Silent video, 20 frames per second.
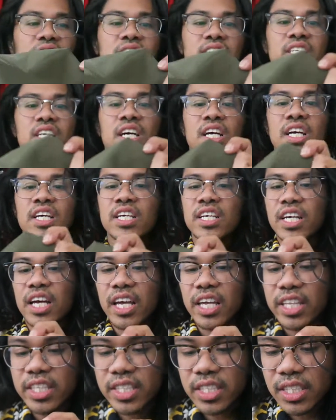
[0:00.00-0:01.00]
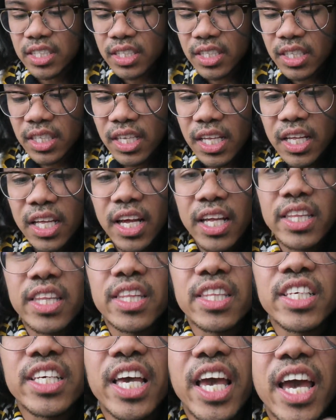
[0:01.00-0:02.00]
and it at
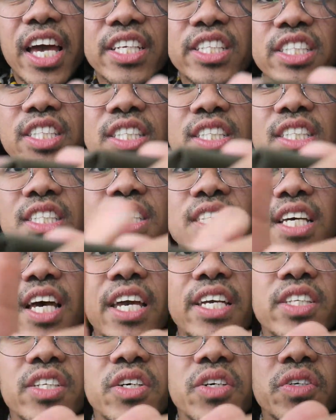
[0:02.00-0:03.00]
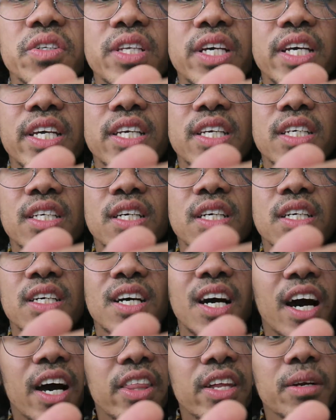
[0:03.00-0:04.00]
the edges, I know like
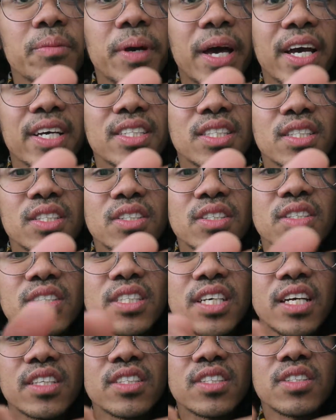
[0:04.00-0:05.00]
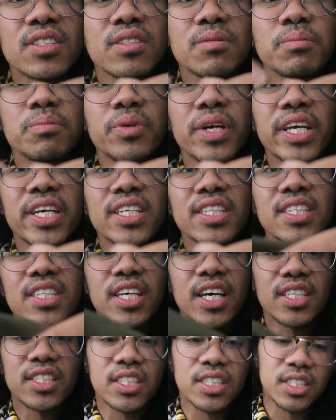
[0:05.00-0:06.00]
other bags too tend to break at the
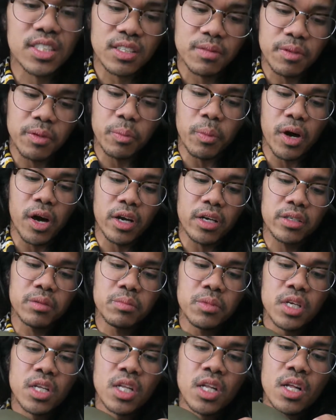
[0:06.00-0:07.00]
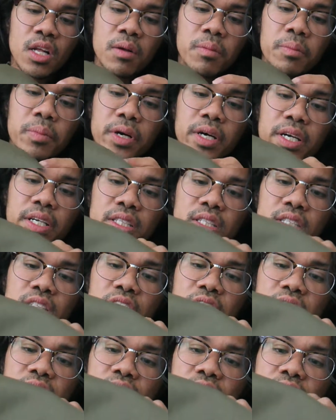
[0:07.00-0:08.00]
edges of the bottom. But
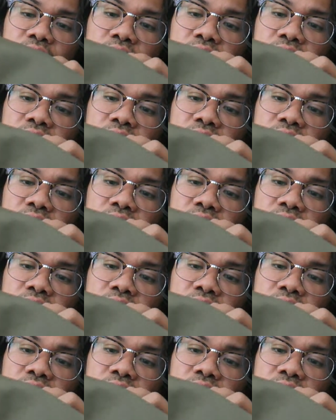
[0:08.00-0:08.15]
yes, there